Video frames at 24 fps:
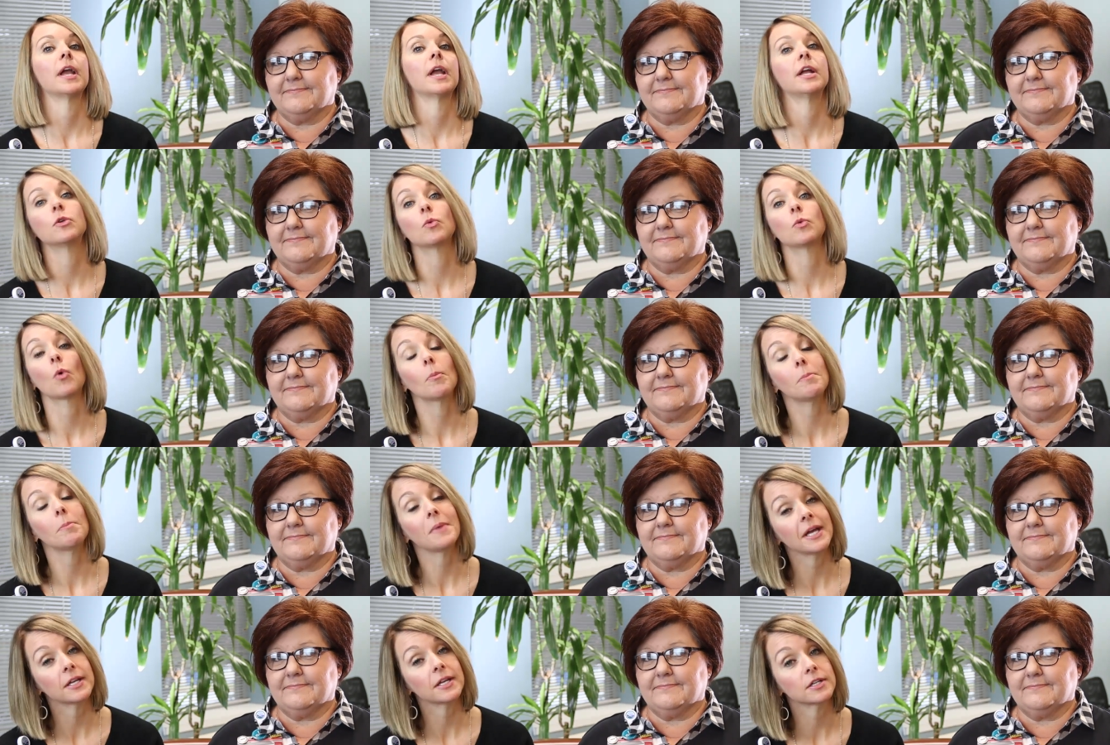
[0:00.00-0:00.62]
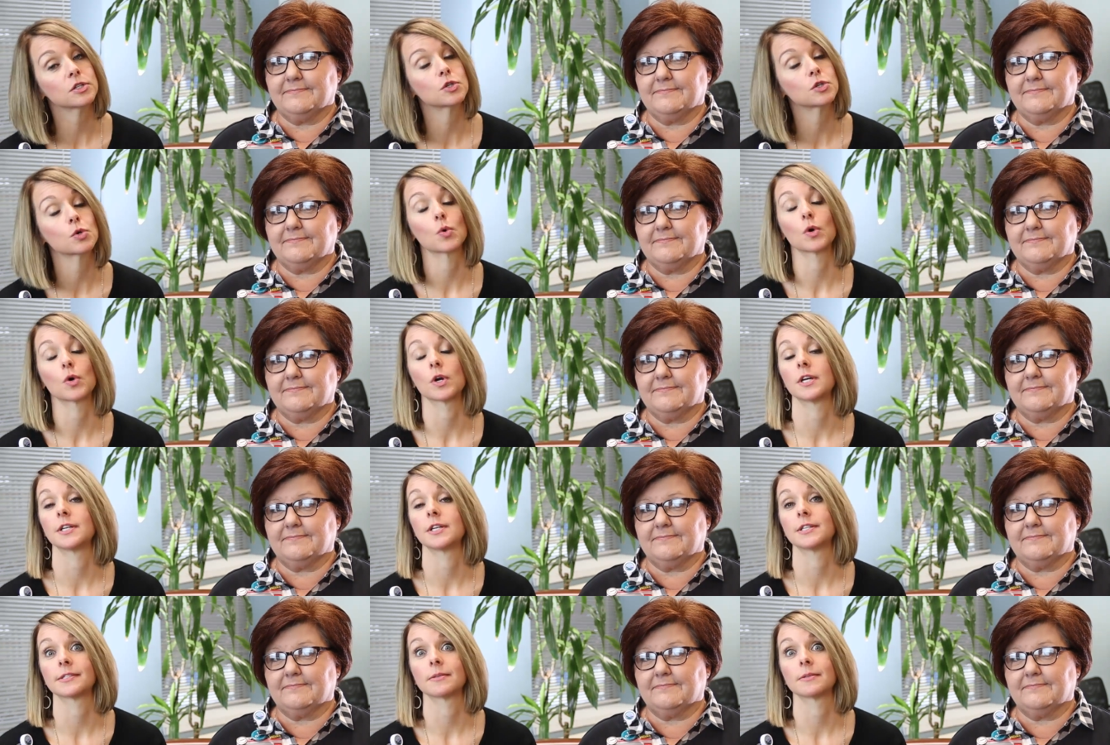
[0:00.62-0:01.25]
Speaker 1: annual
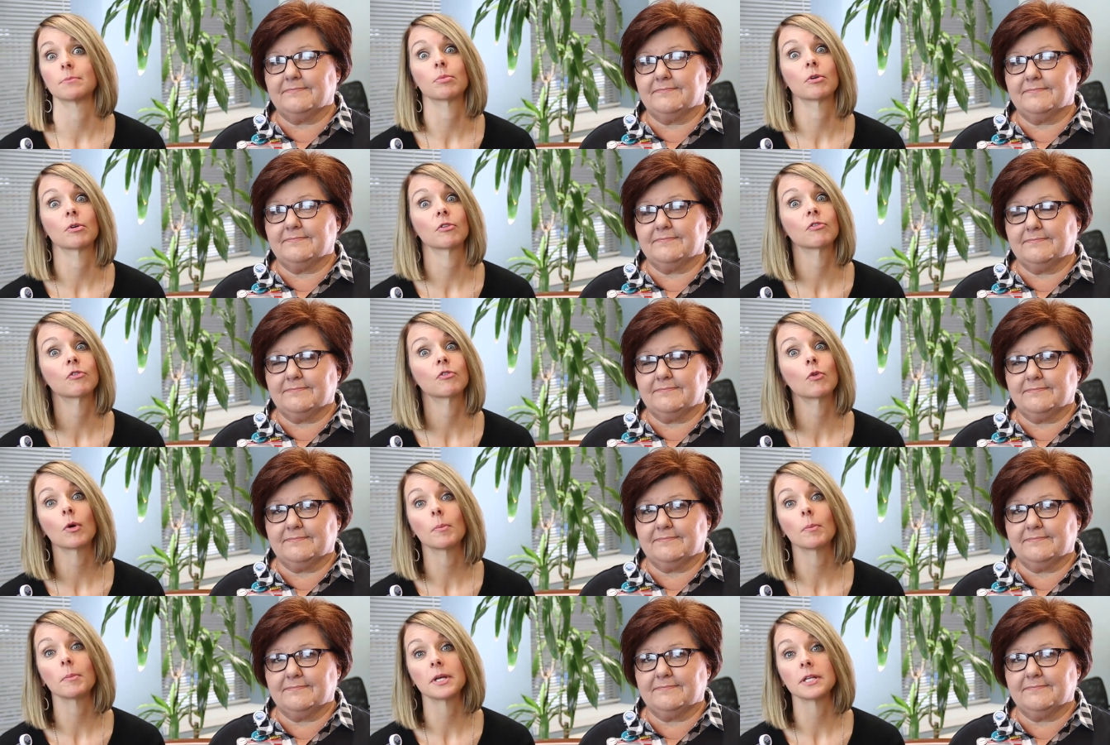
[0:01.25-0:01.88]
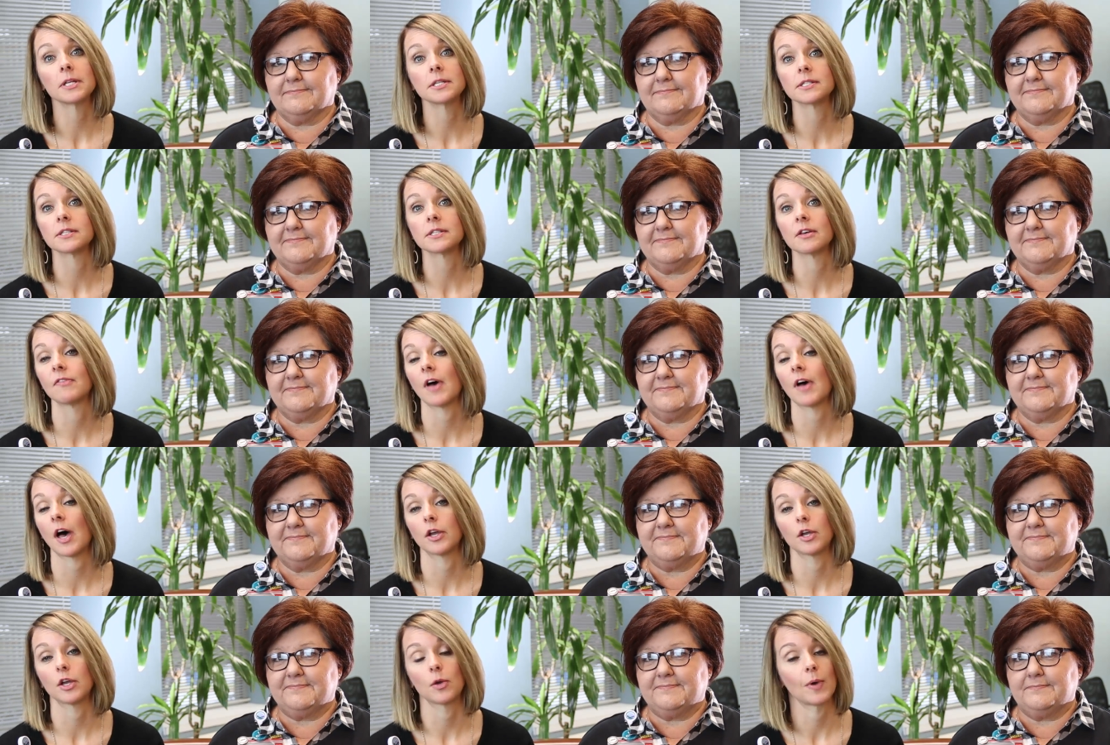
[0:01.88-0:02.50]
mandatories and performance
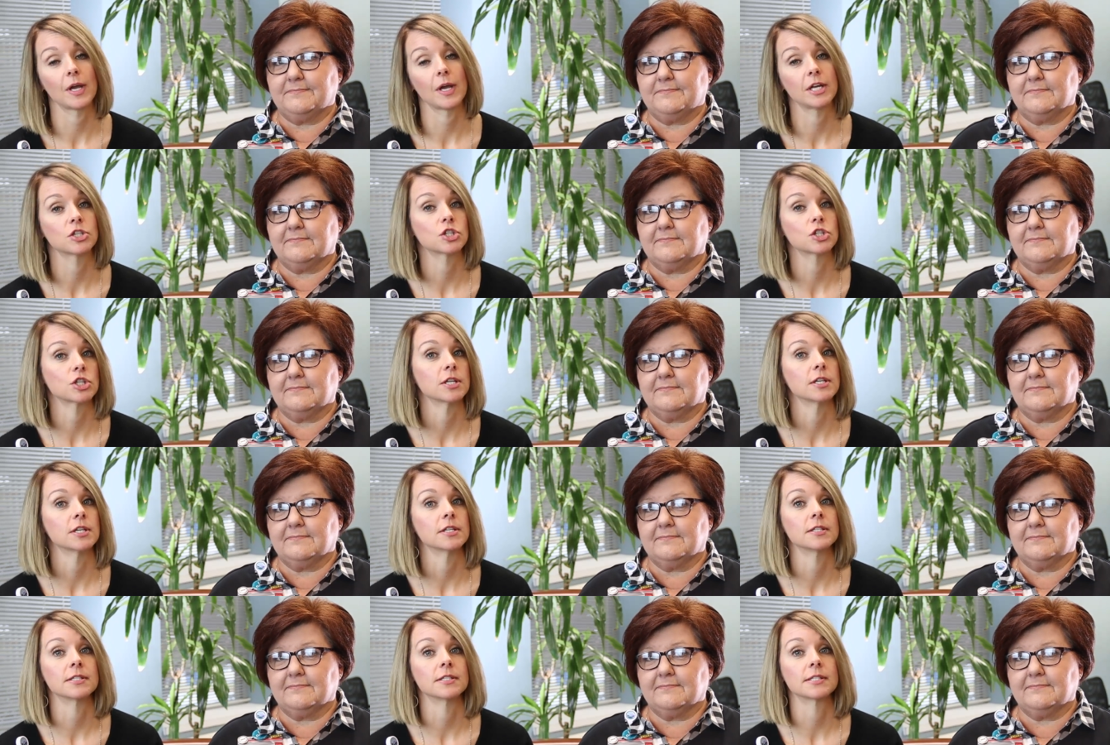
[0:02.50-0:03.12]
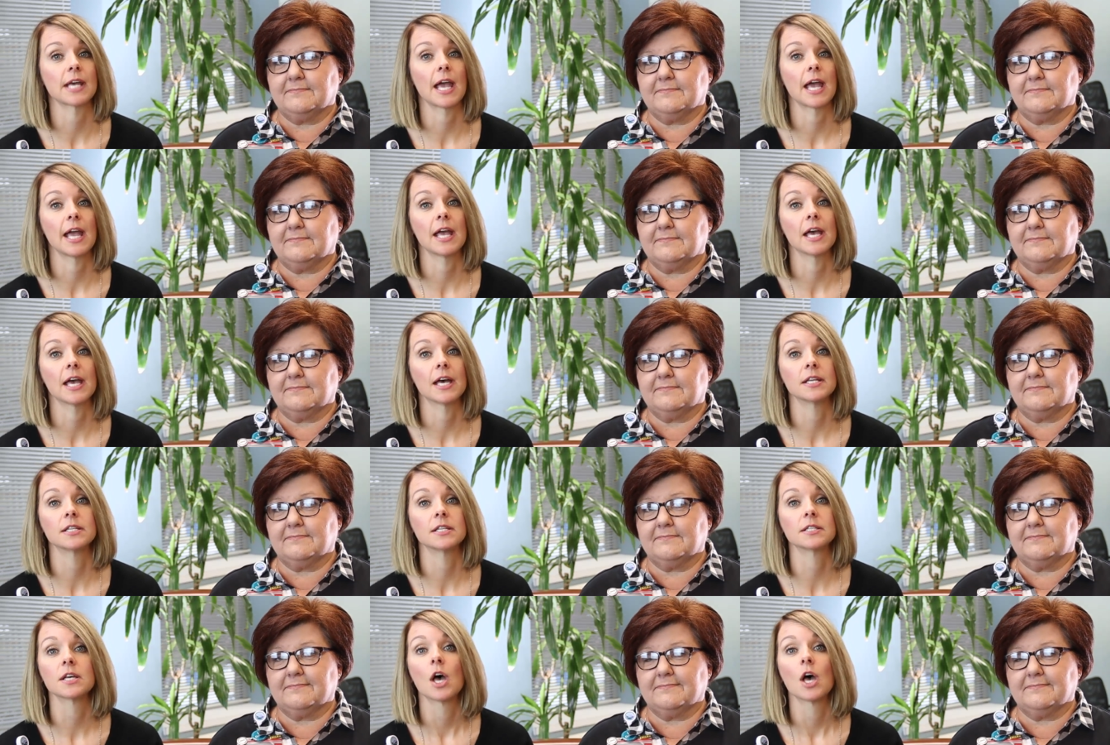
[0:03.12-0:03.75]
evaluations
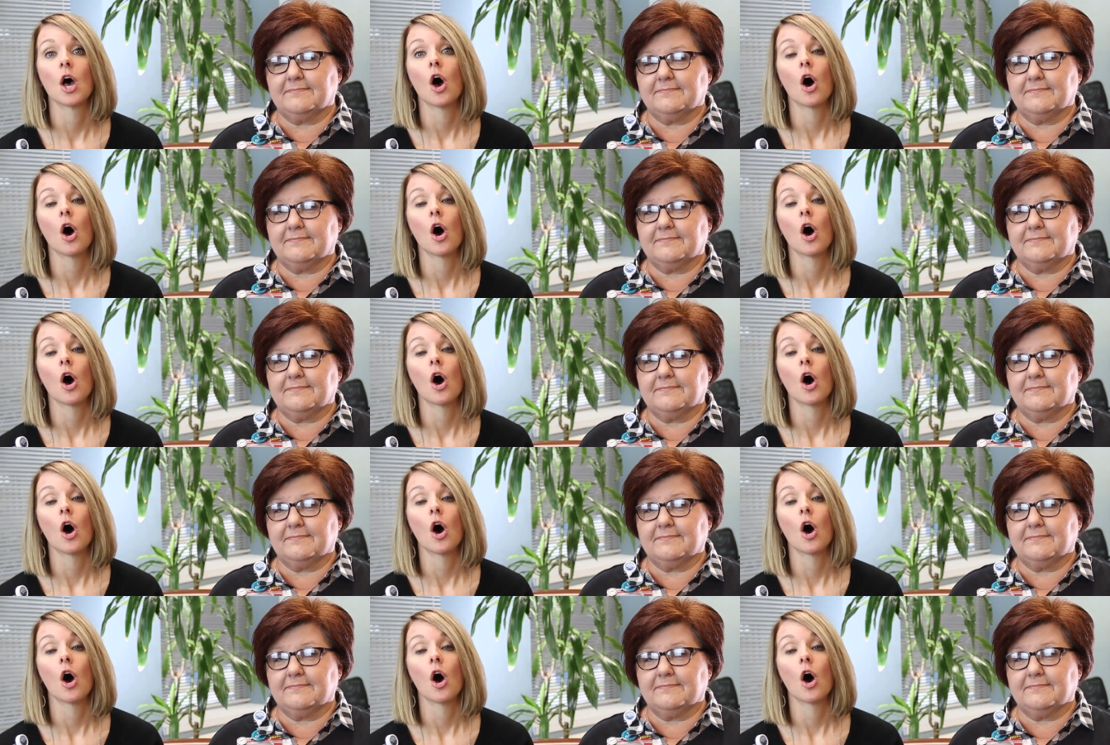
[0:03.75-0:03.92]
and